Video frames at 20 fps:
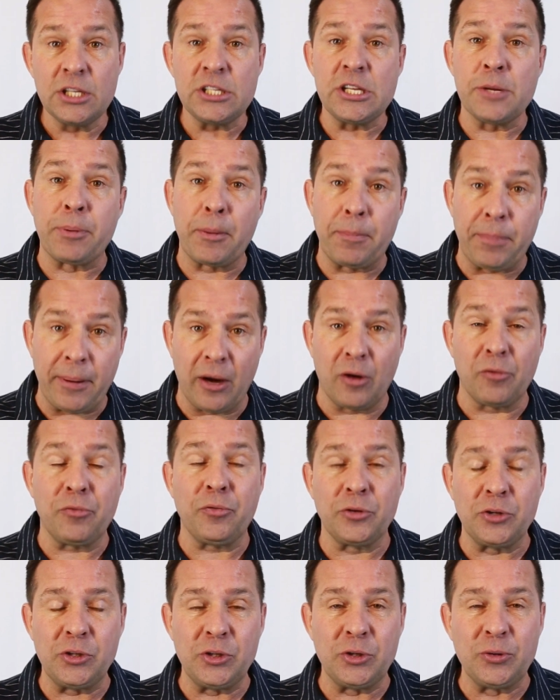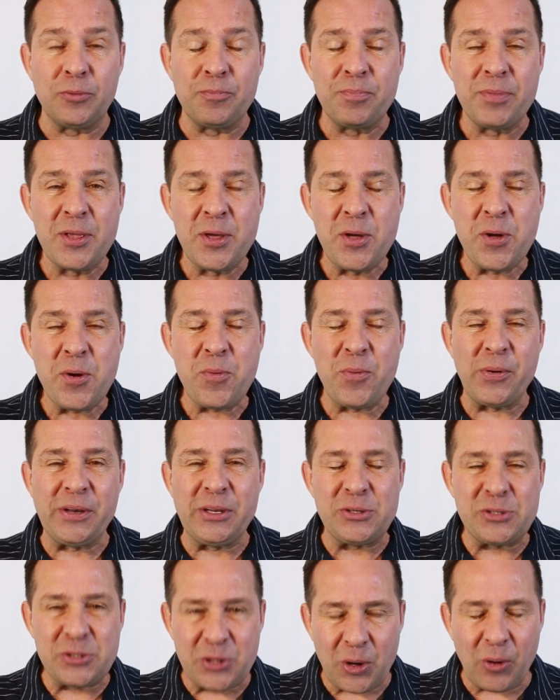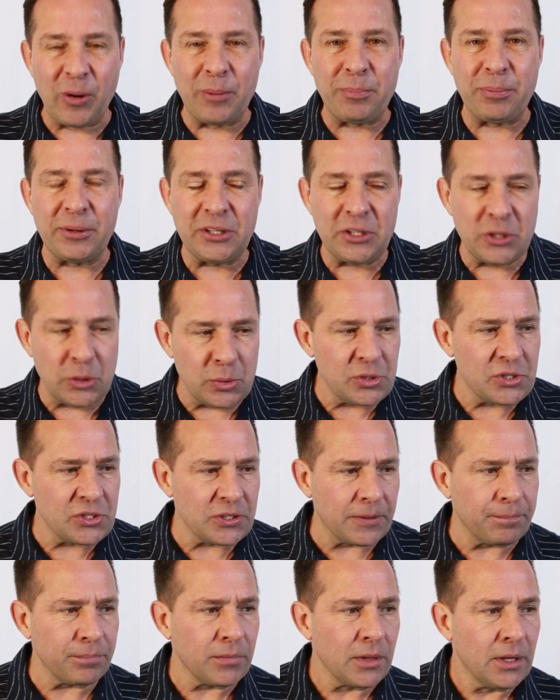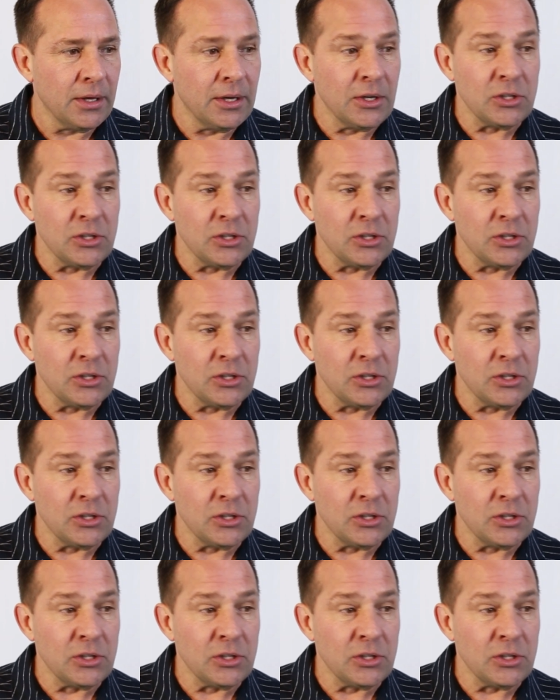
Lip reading: to prepare for you when you show up in Houston.